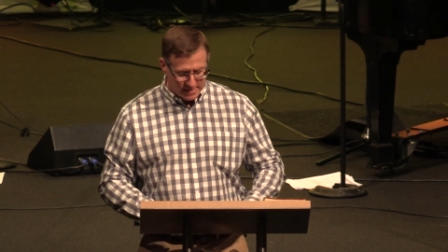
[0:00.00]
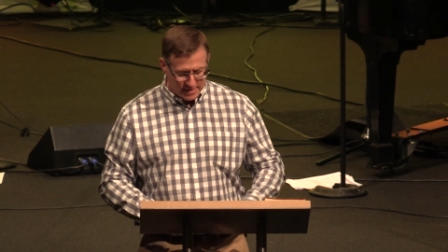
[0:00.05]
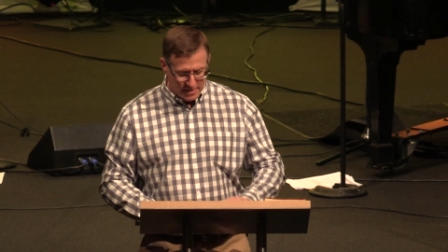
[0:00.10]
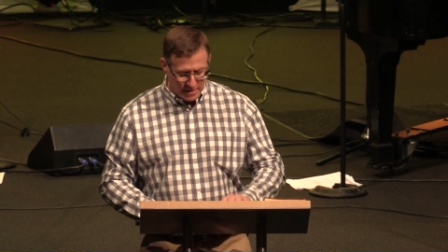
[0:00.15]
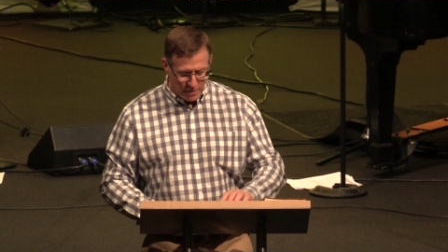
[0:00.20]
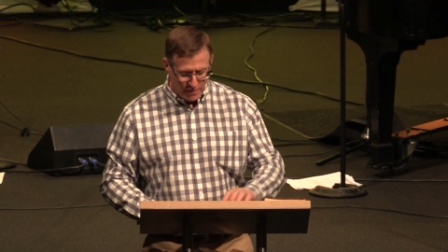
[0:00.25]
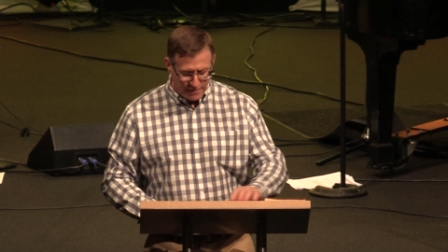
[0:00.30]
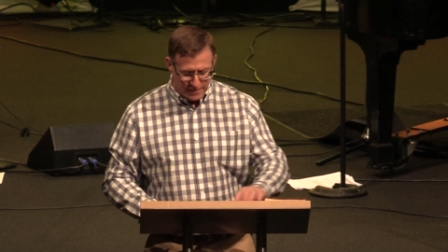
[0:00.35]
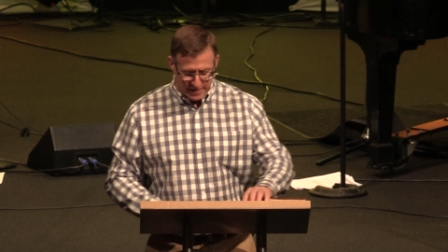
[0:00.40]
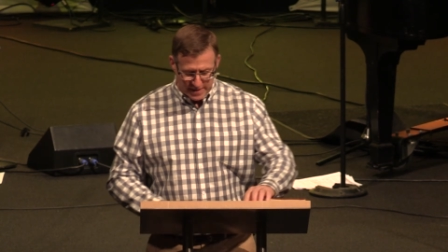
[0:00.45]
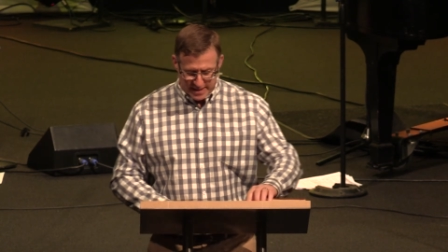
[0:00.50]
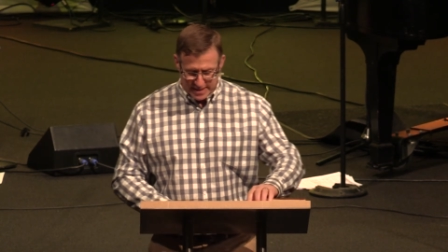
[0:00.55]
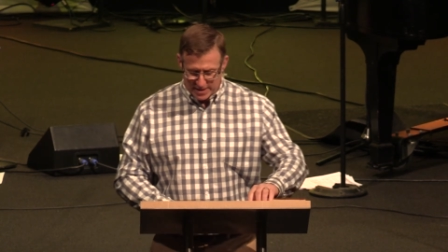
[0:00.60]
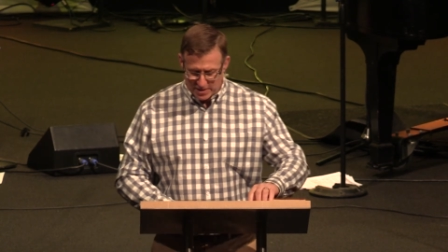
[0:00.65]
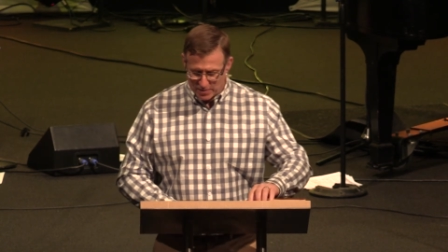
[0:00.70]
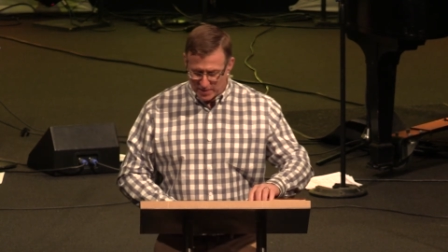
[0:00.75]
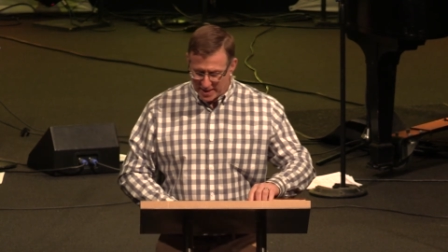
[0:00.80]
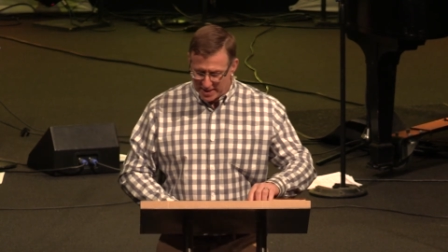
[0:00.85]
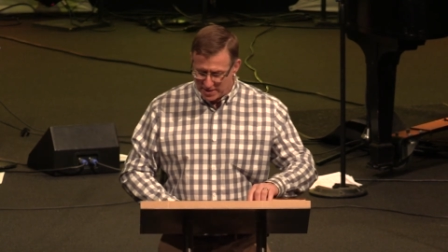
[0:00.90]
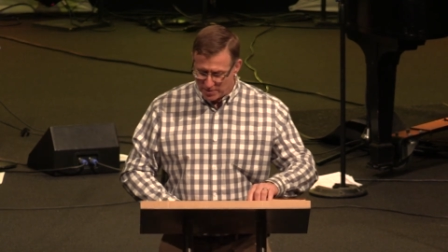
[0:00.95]
hopefully, in the
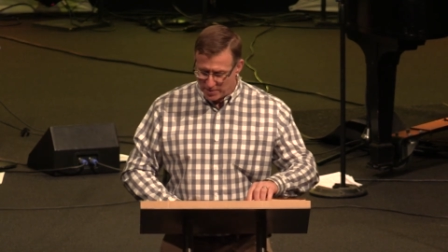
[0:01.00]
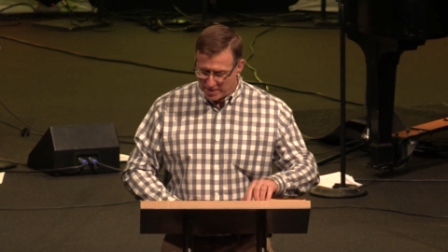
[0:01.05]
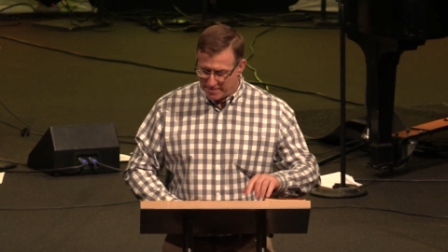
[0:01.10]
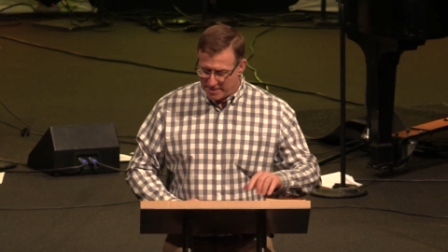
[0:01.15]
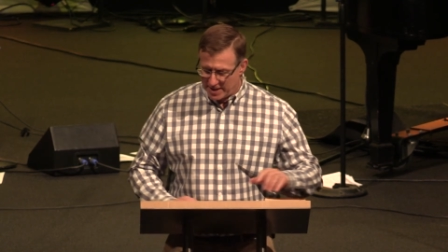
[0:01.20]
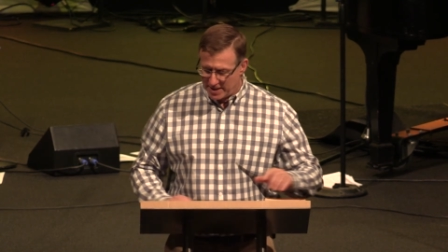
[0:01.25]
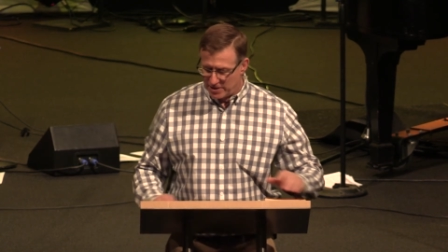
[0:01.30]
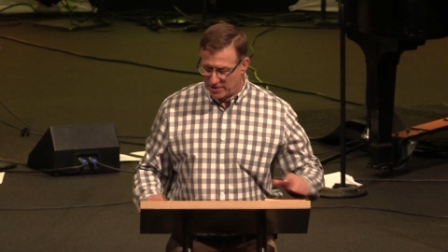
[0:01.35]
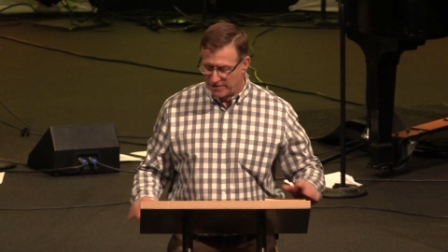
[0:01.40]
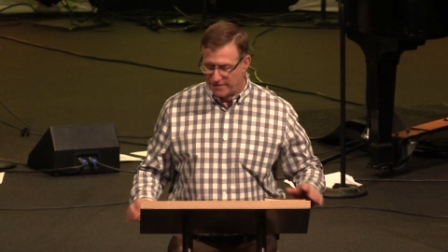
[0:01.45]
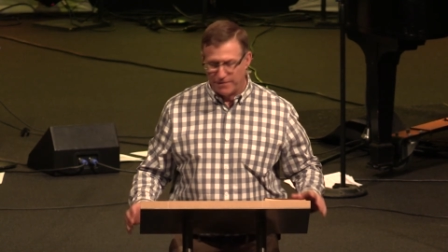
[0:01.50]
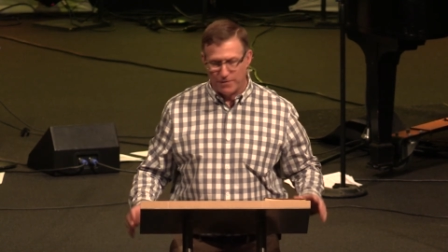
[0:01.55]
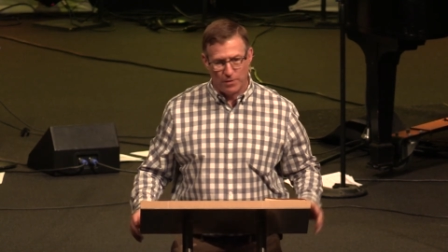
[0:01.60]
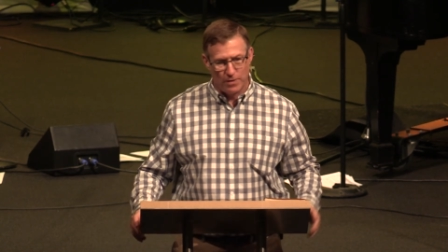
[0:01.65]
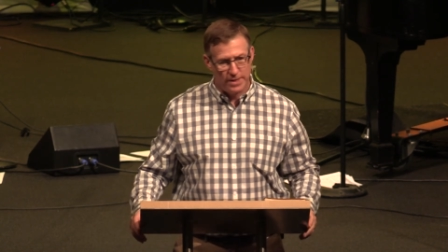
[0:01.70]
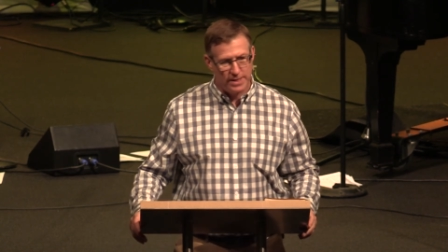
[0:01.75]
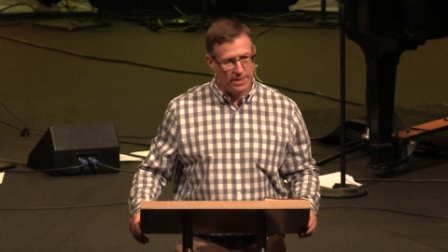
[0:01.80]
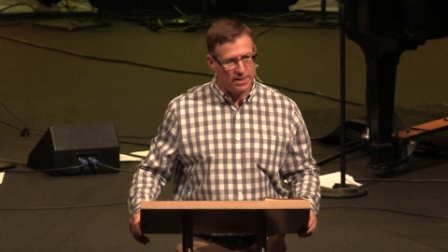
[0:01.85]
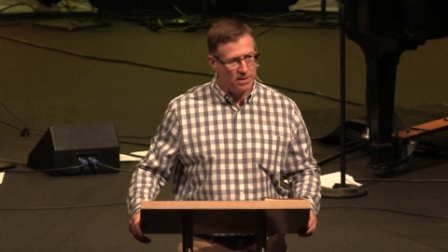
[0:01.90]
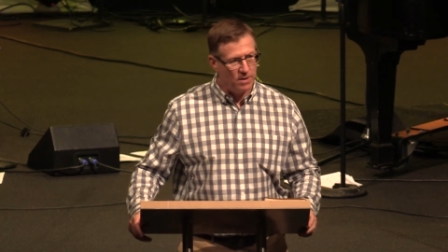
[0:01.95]
way that we might look
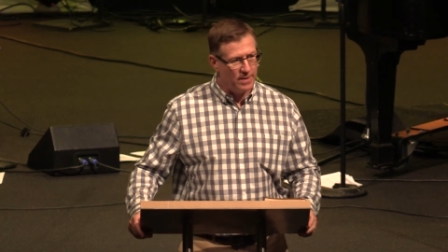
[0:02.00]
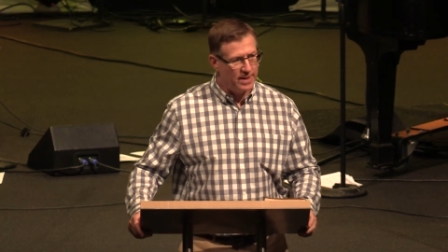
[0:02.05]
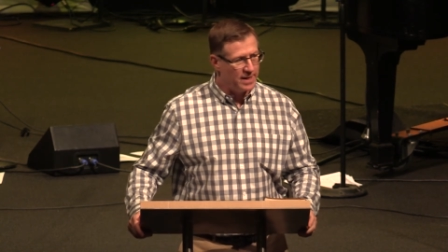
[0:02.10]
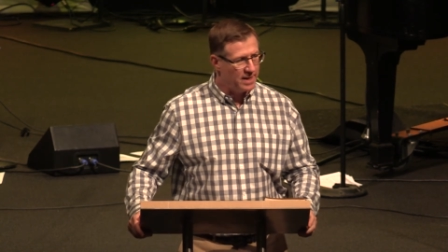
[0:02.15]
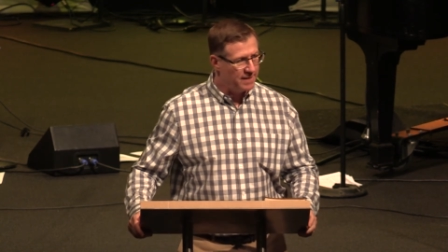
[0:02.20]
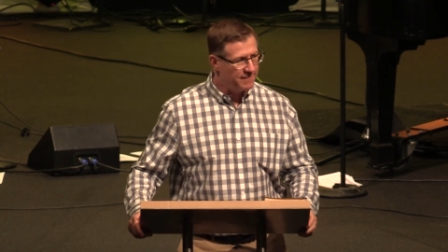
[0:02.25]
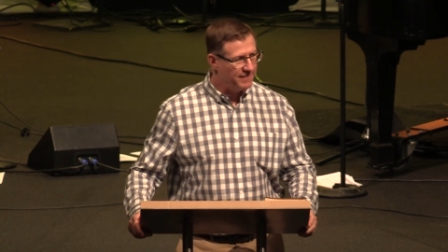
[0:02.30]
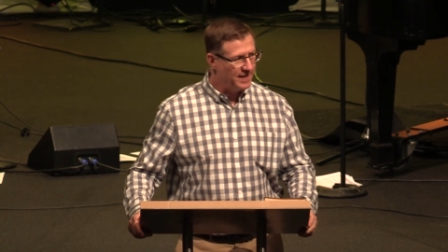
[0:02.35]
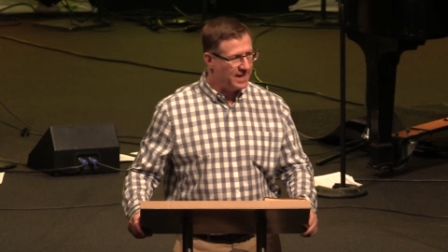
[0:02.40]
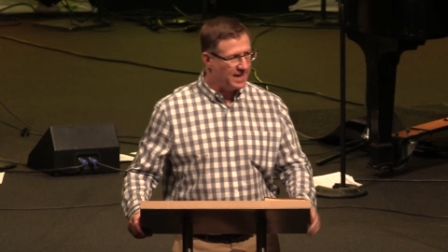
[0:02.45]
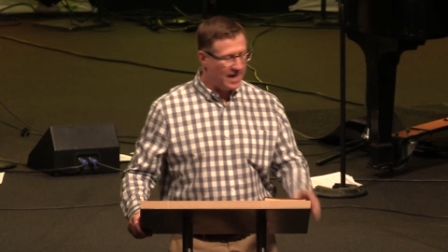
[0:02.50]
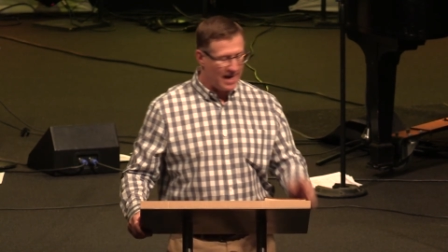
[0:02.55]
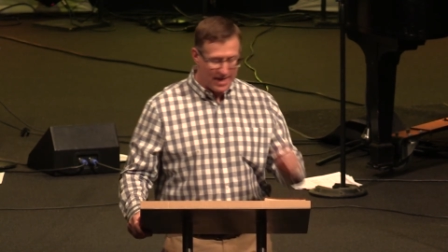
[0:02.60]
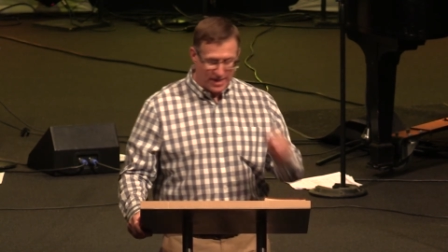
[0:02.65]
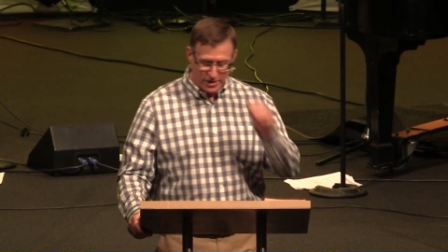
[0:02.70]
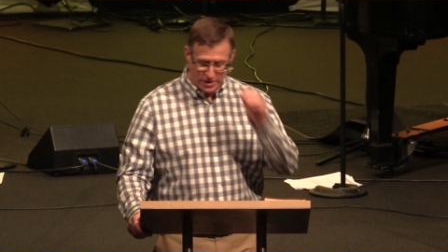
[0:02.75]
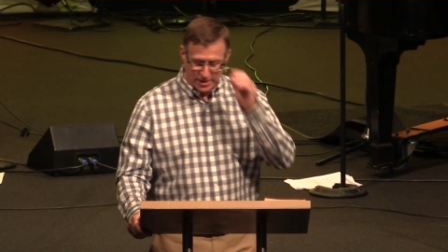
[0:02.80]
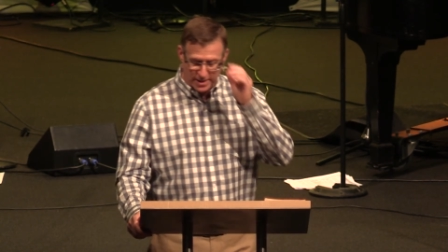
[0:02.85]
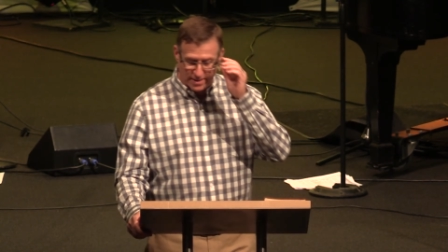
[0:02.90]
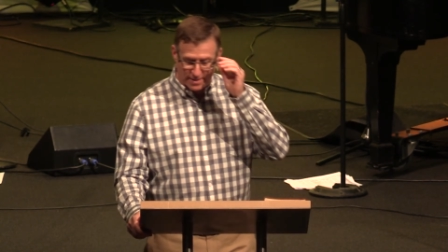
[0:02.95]
forward to going on
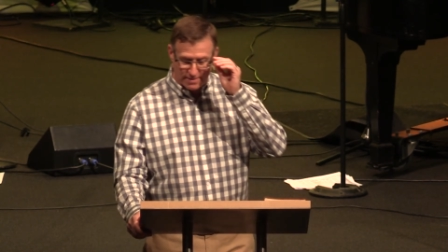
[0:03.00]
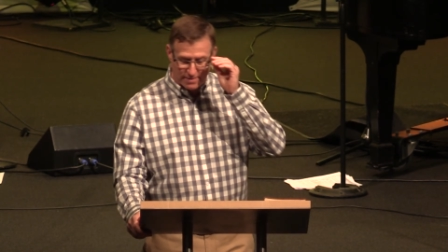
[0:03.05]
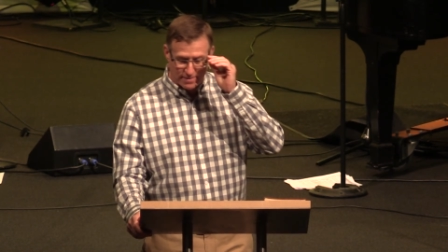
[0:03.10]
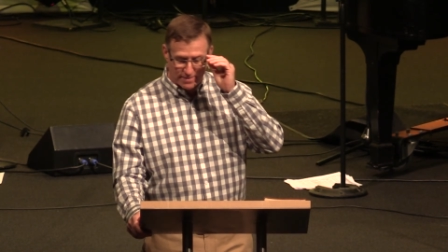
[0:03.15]
vacation